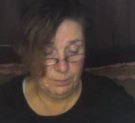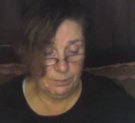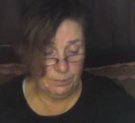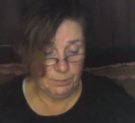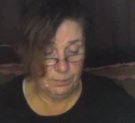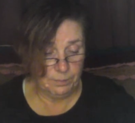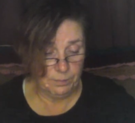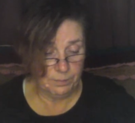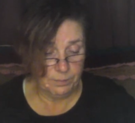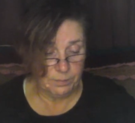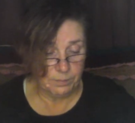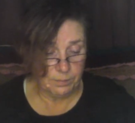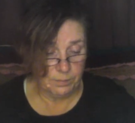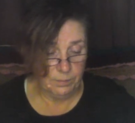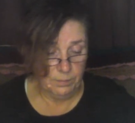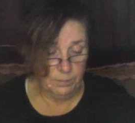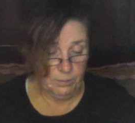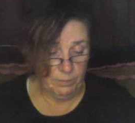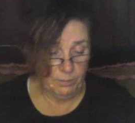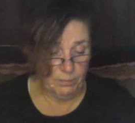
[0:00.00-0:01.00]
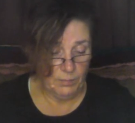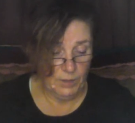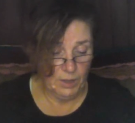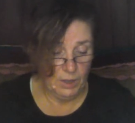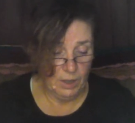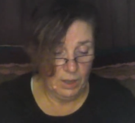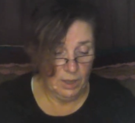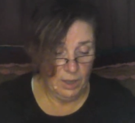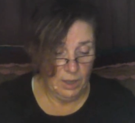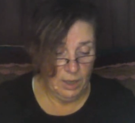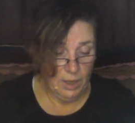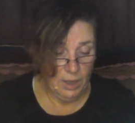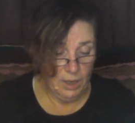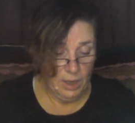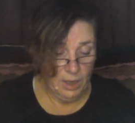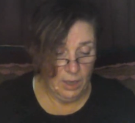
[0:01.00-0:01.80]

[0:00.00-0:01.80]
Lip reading: (no one is talking)